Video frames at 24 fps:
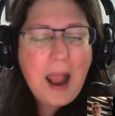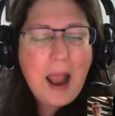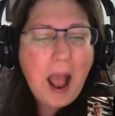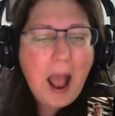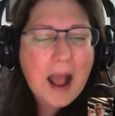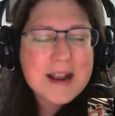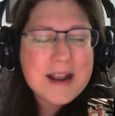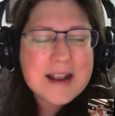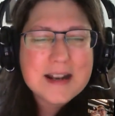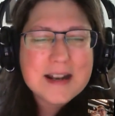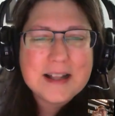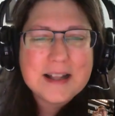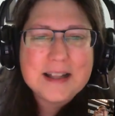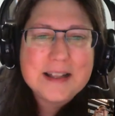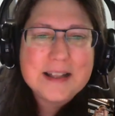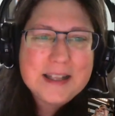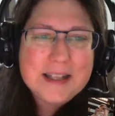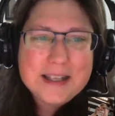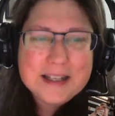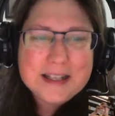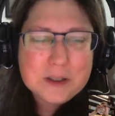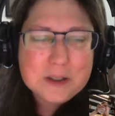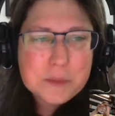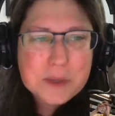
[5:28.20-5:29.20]
I did a
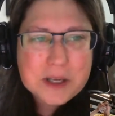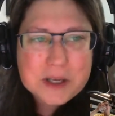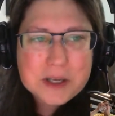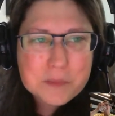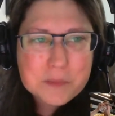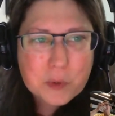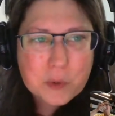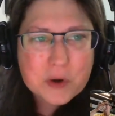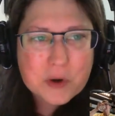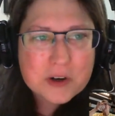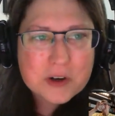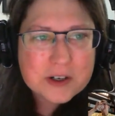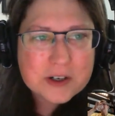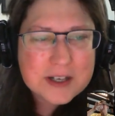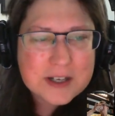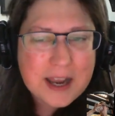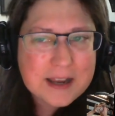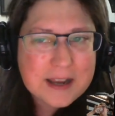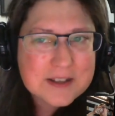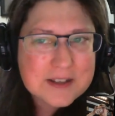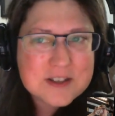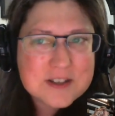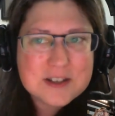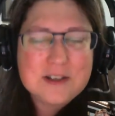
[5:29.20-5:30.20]
little bit more
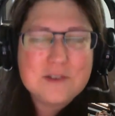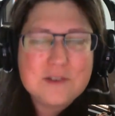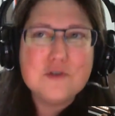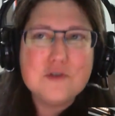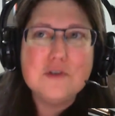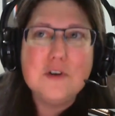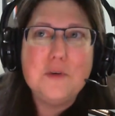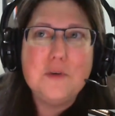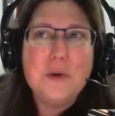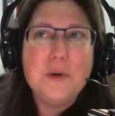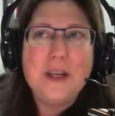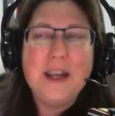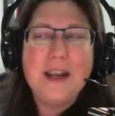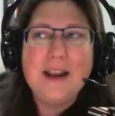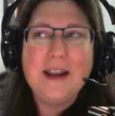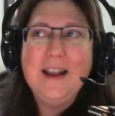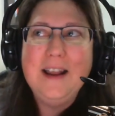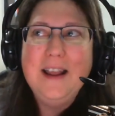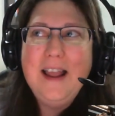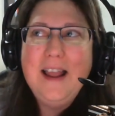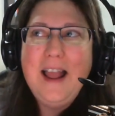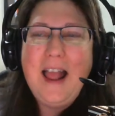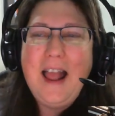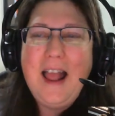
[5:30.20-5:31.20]
Nancy Drewing,
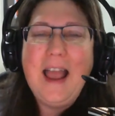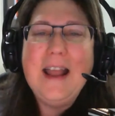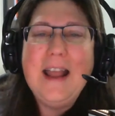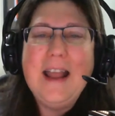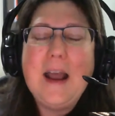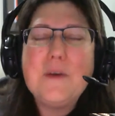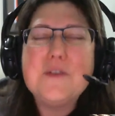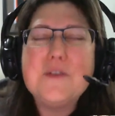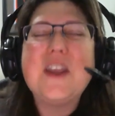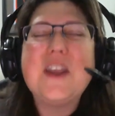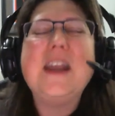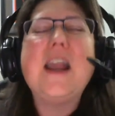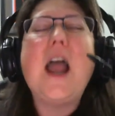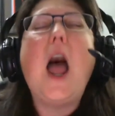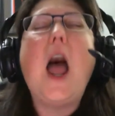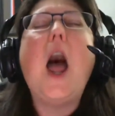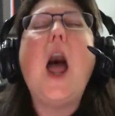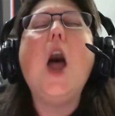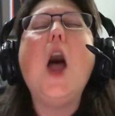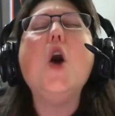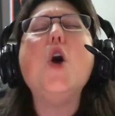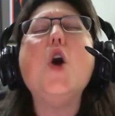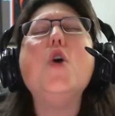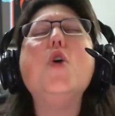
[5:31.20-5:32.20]
and I was like,
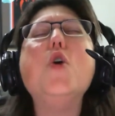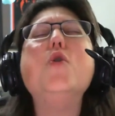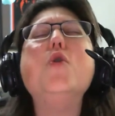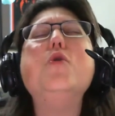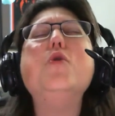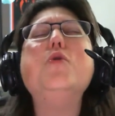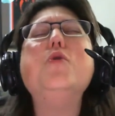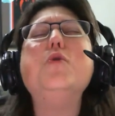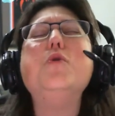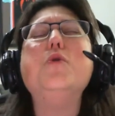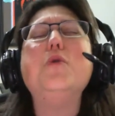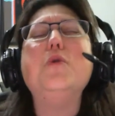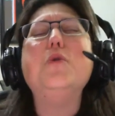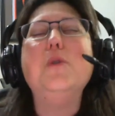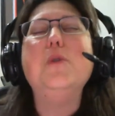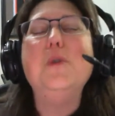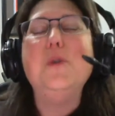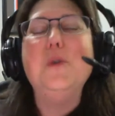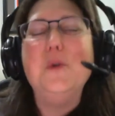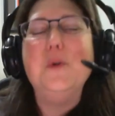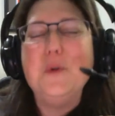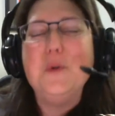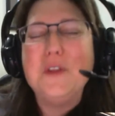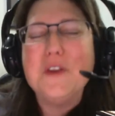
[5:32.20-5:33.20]

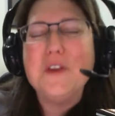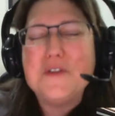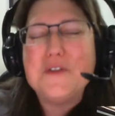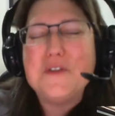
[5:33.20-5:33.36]
oh, the